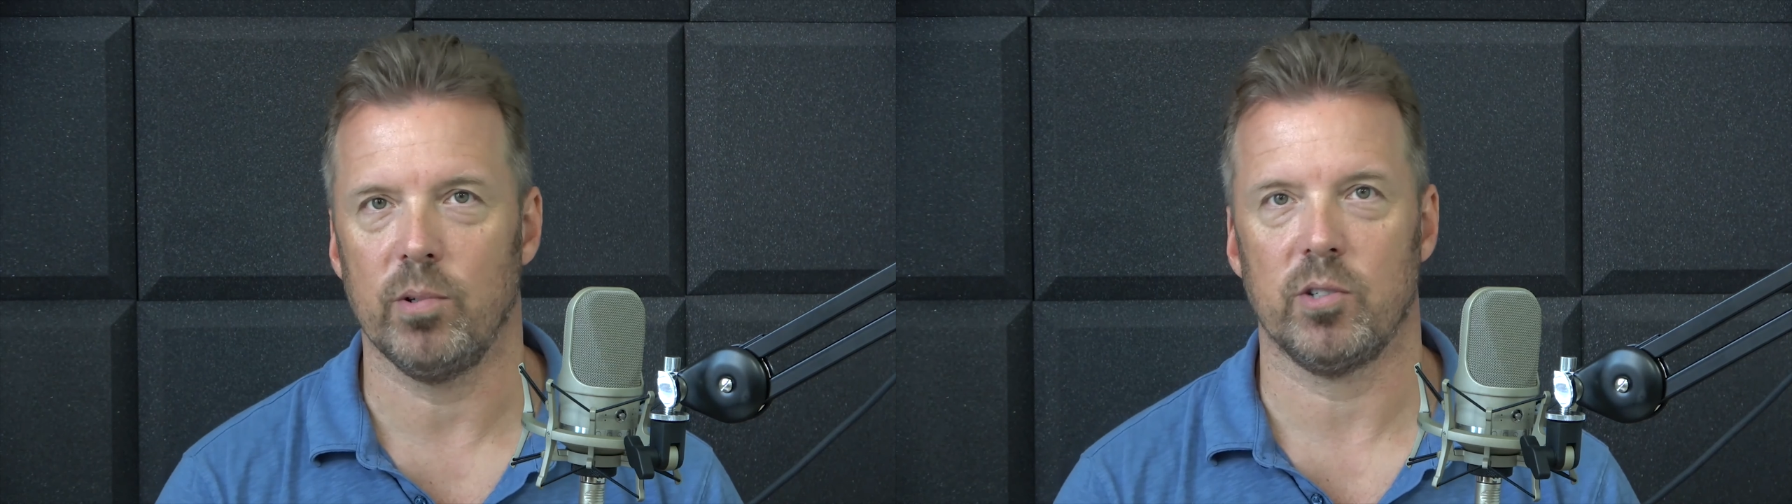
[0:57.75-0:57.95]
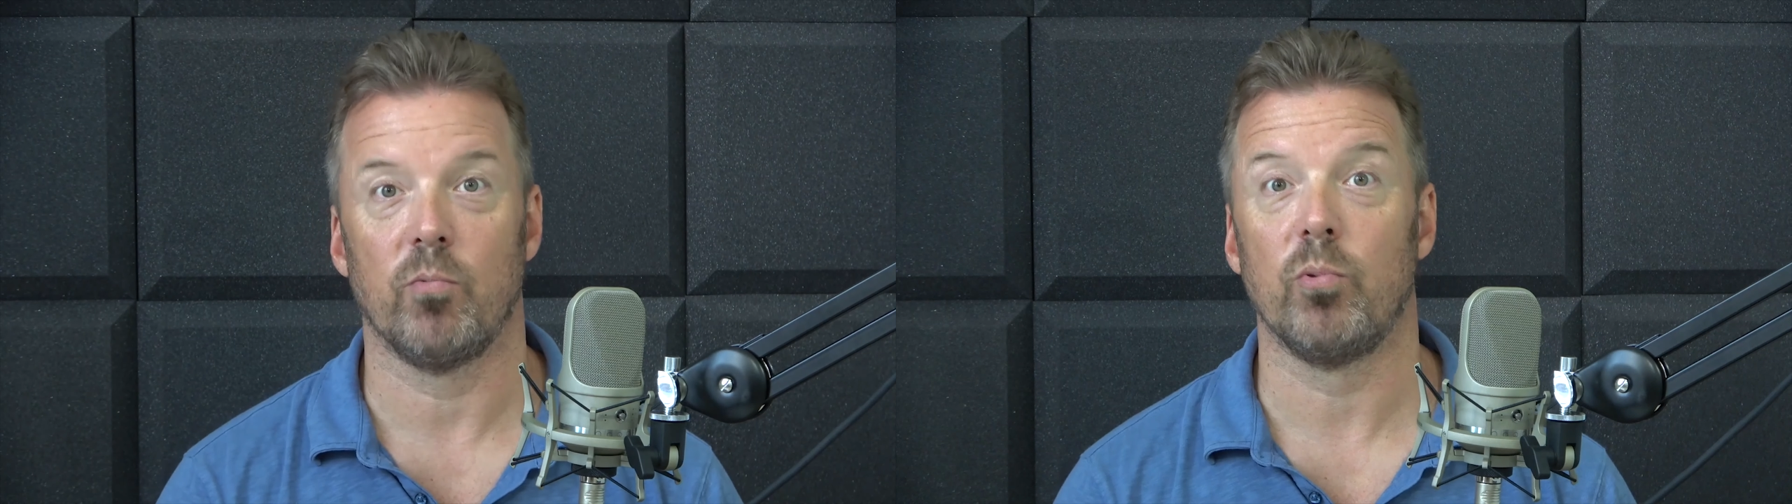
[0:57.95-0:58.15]

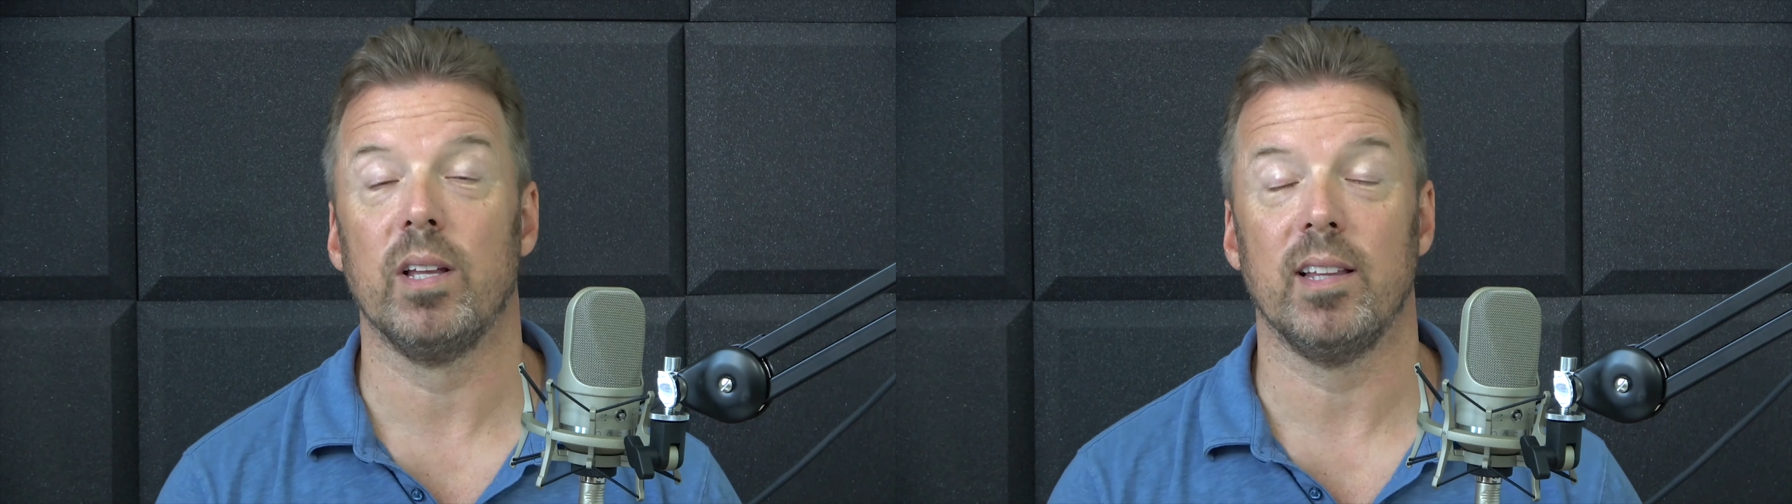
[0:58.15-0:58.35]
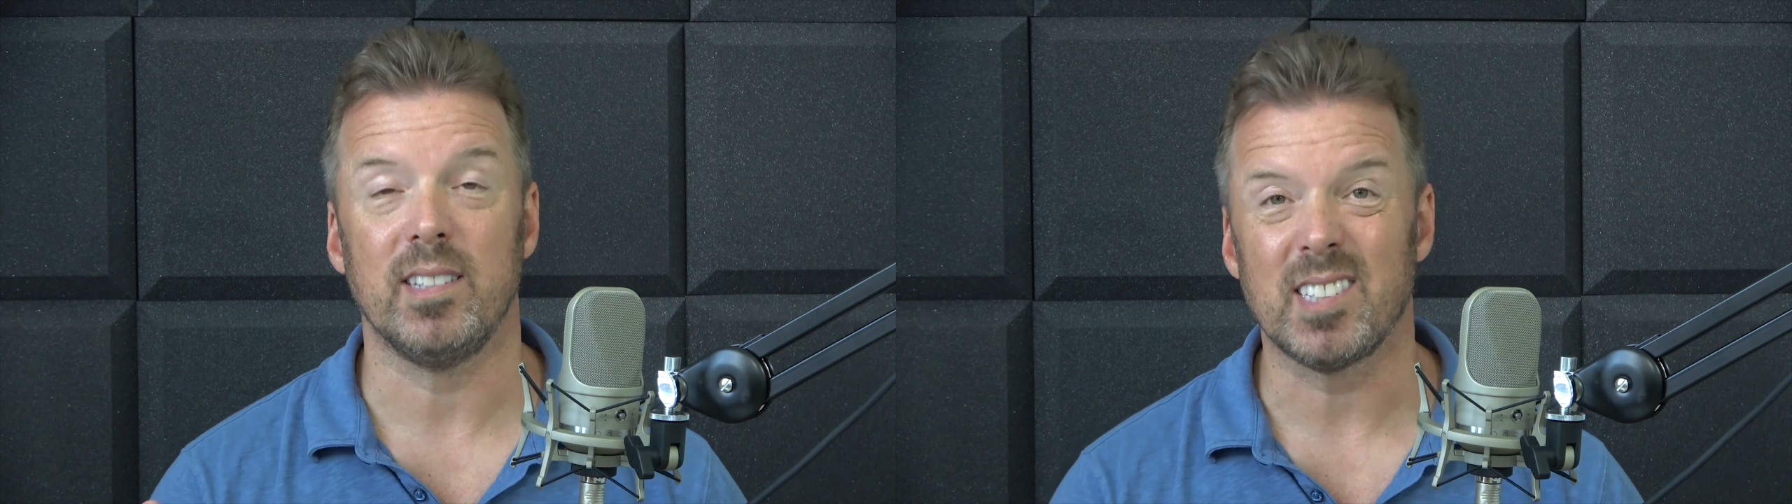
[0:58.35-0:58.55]
was a
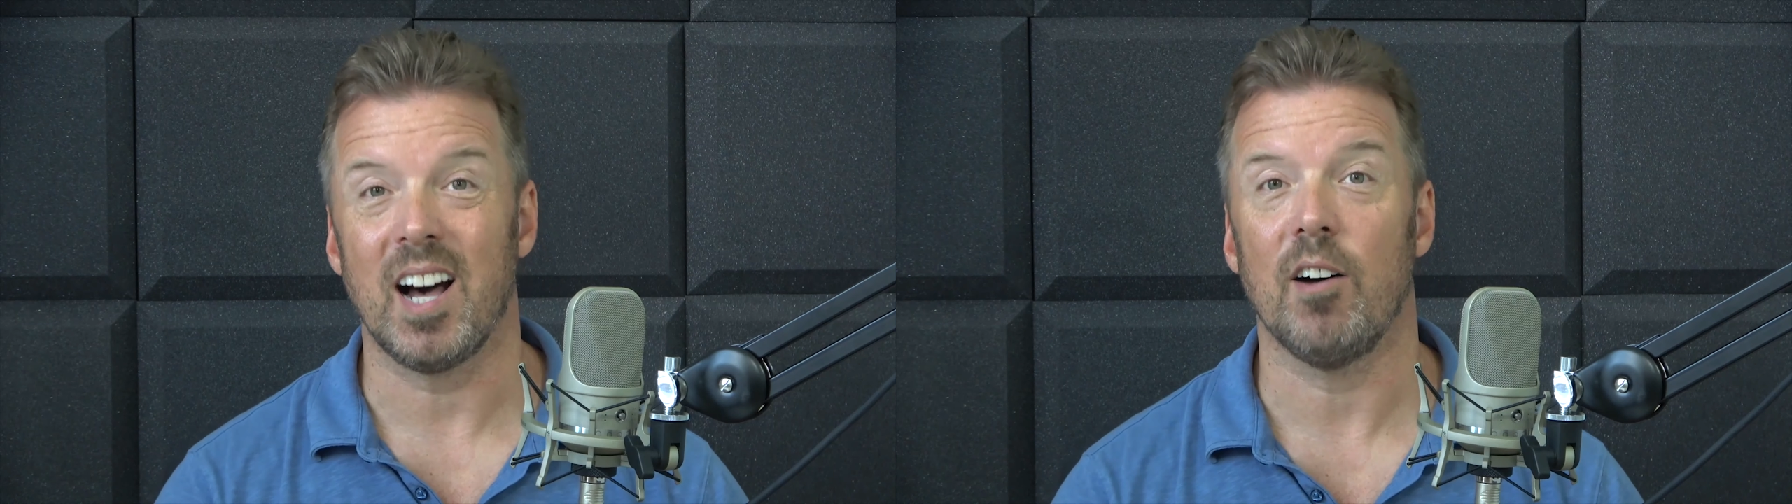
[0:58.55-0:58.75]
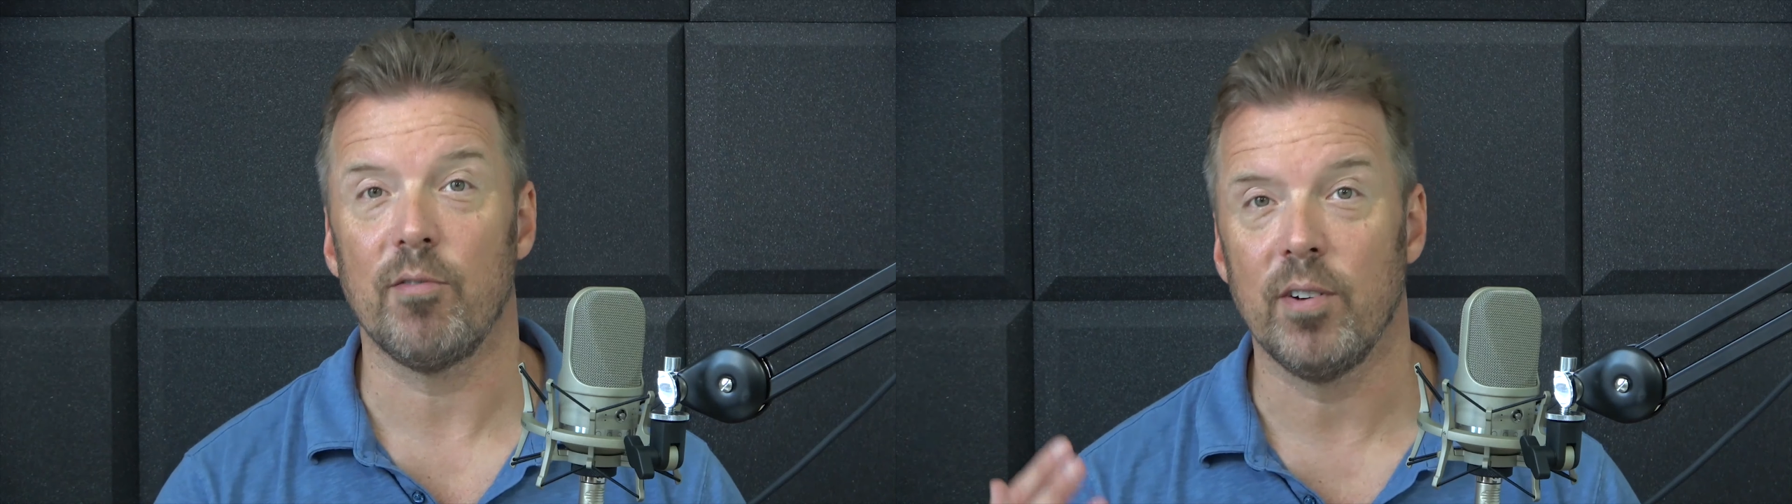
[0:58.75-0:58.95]
really
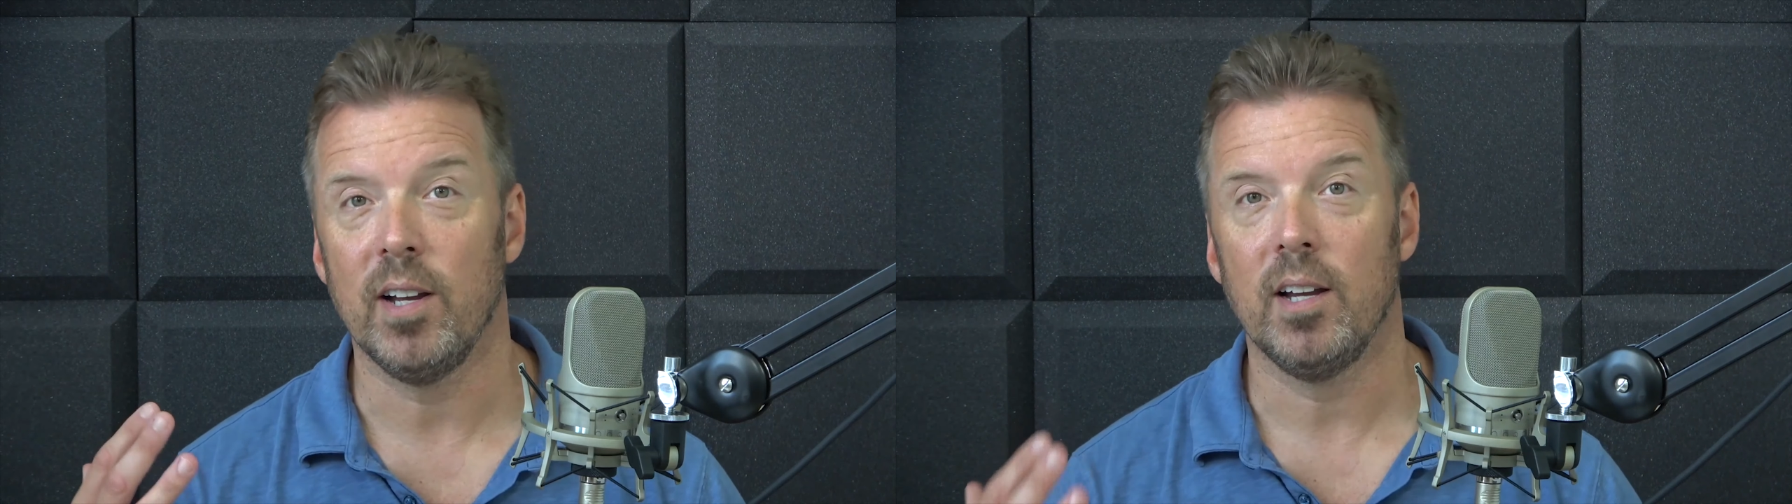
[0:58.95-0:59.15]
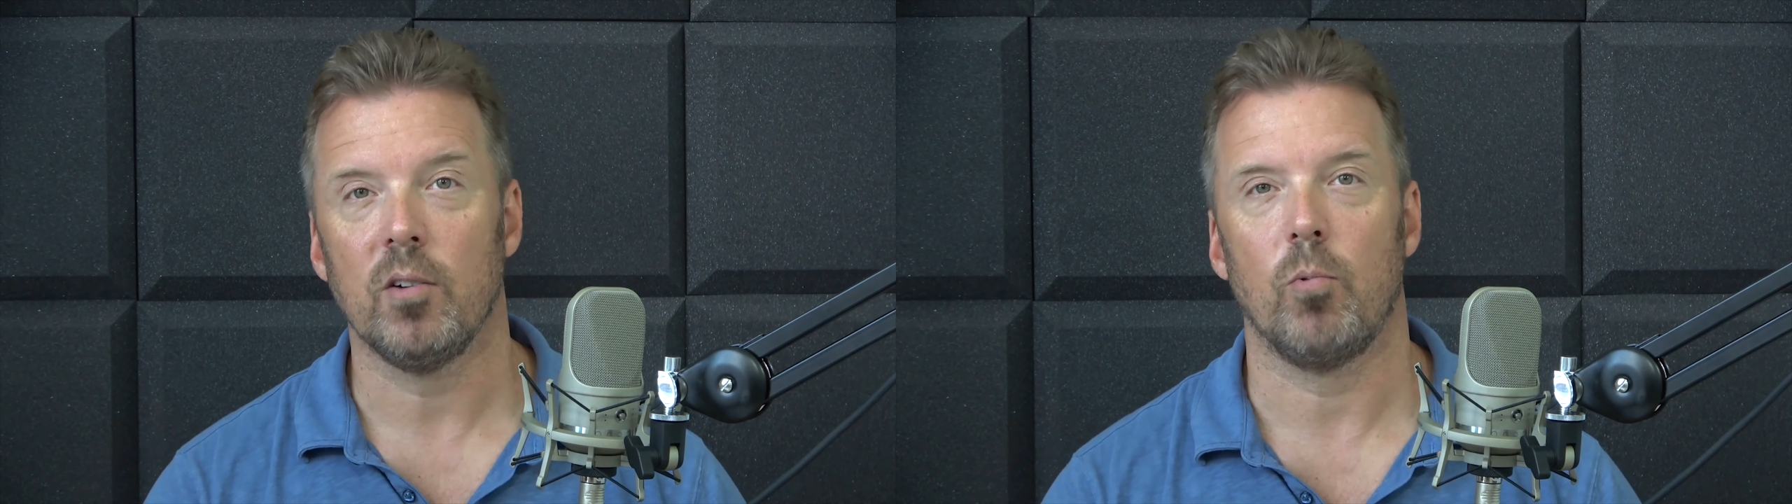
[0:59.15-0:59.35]
tough
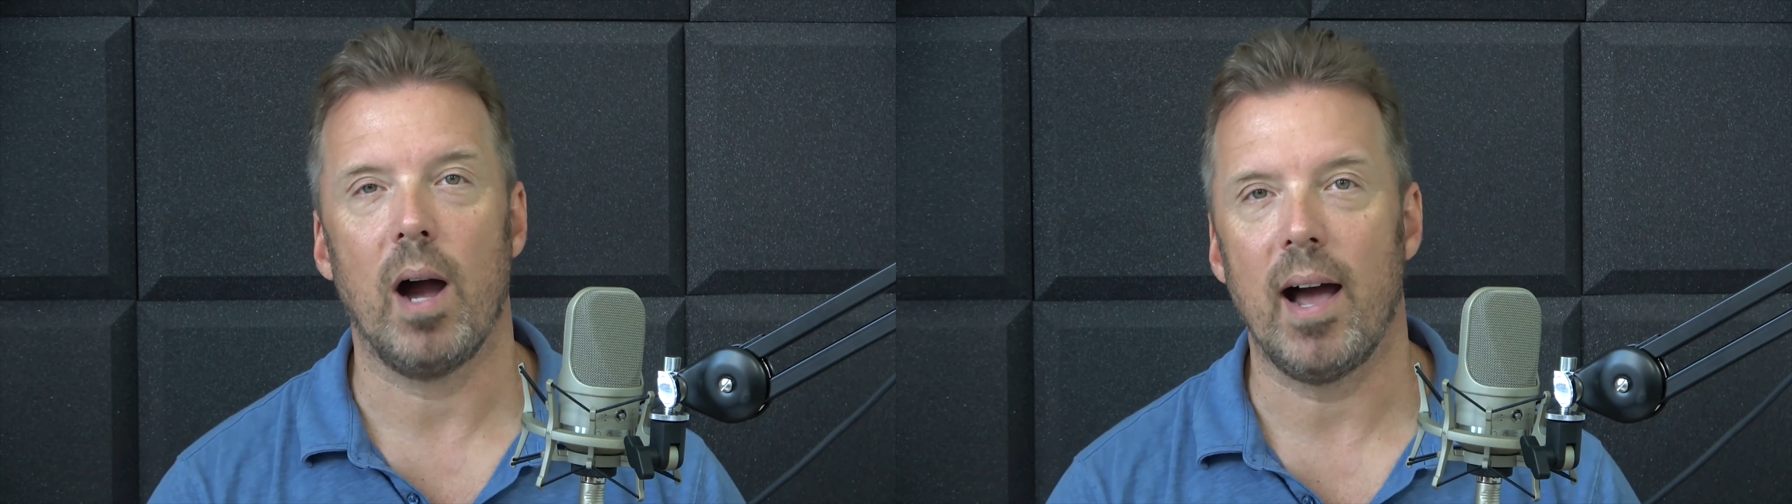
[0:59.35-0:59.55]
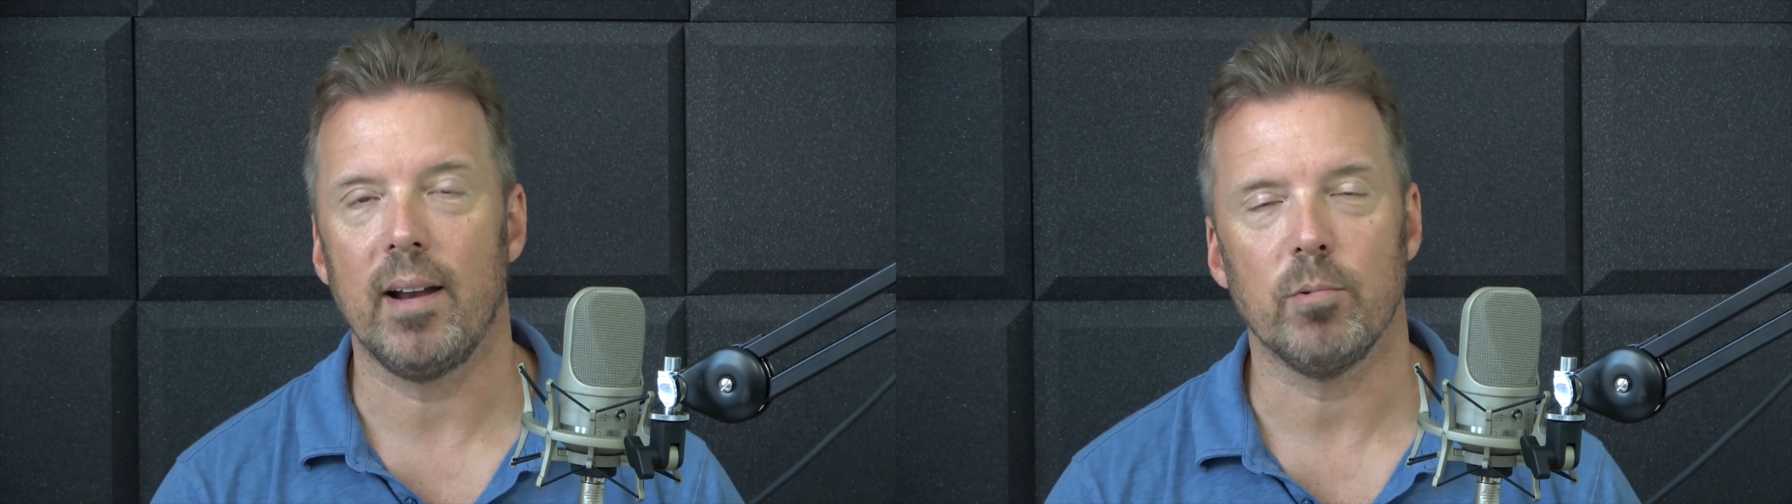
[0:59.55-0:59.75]

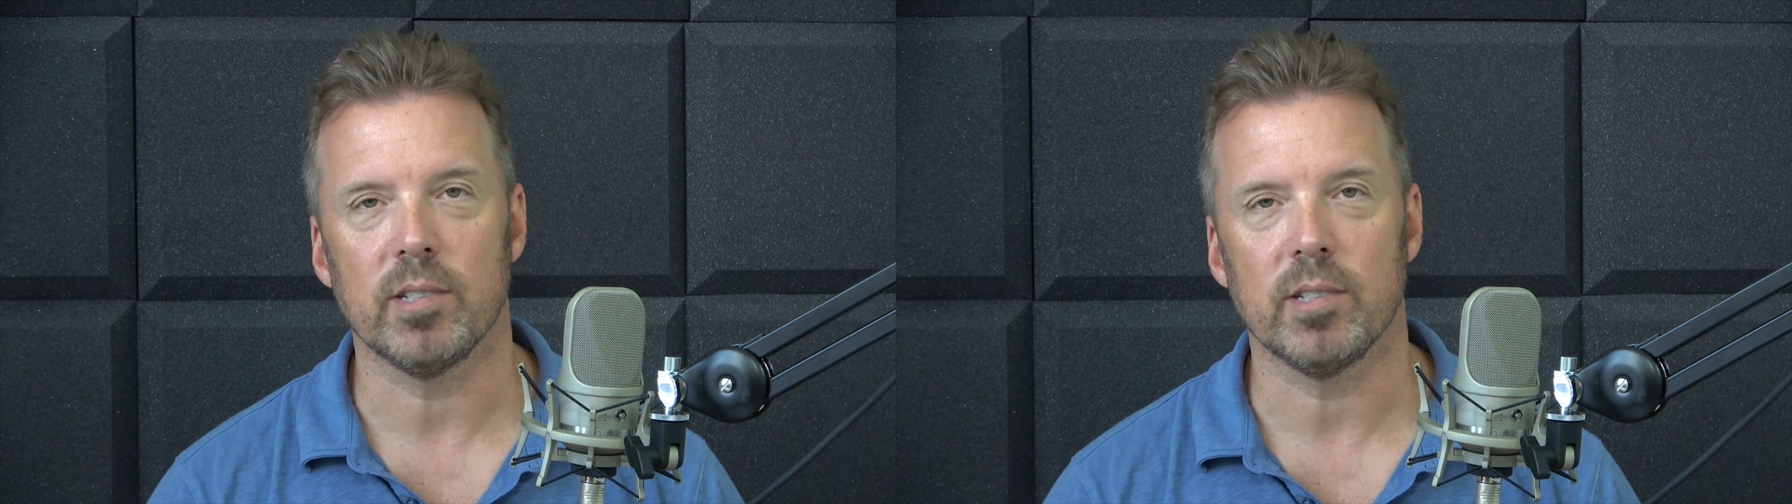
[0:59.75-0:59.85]
ride.